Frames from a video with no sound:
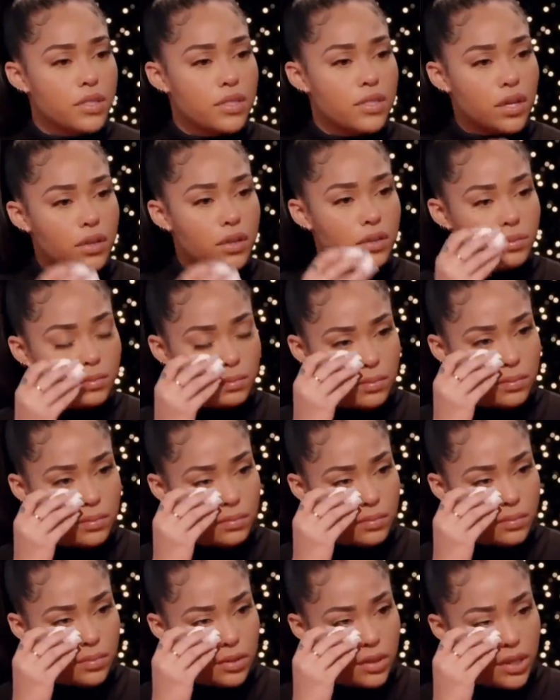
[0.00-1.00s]
someone's
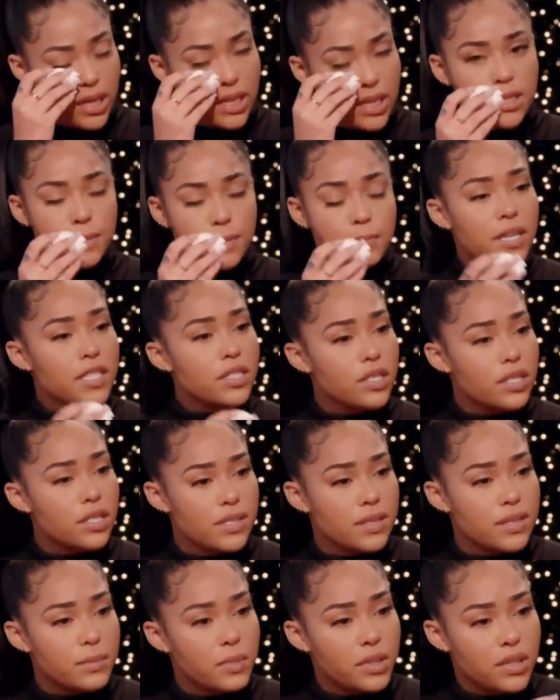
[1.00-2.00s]
home. Right.
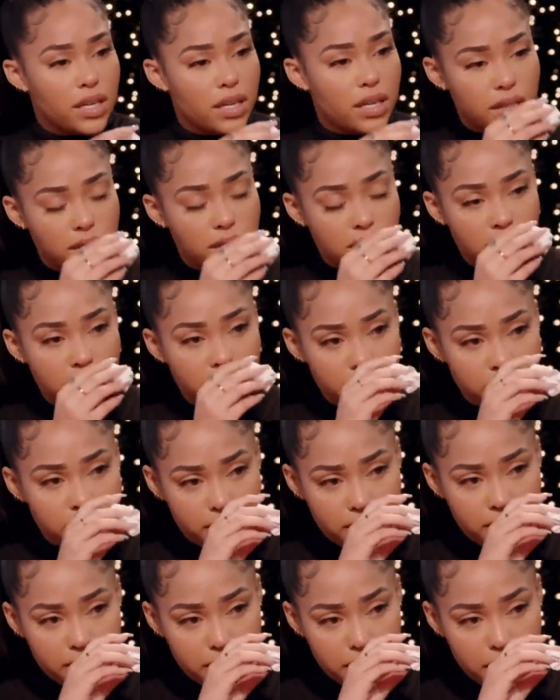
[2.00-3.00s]
Especially someone that I
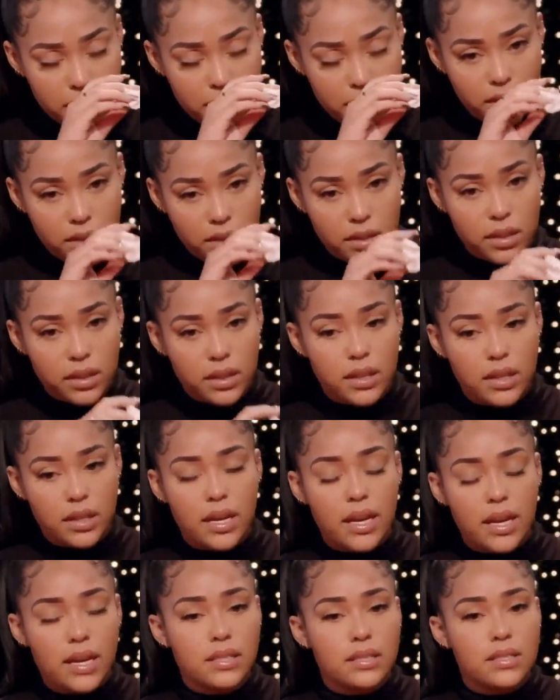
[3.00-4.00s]
love. Right
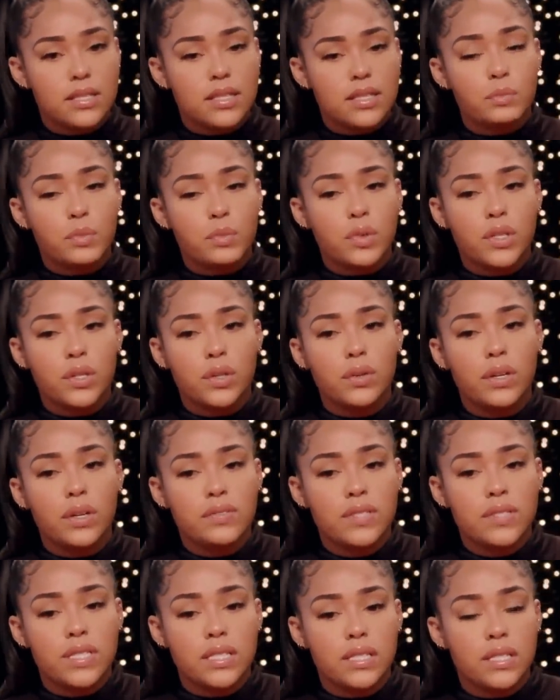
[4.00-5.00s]
and someone
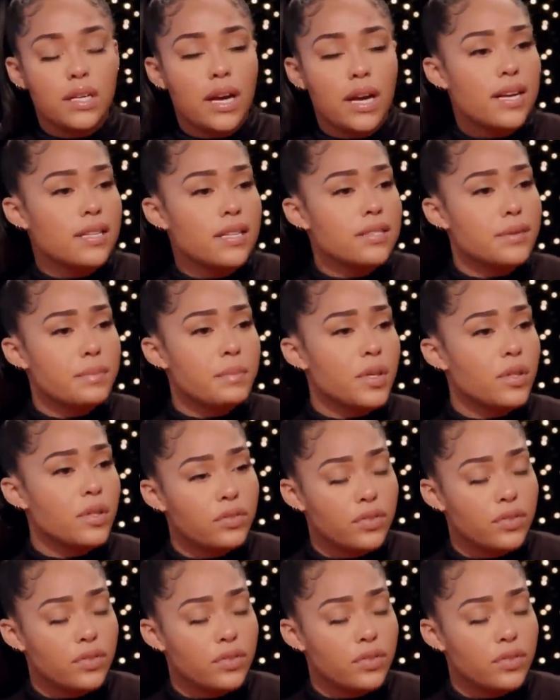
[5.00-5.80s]
who I've seen has a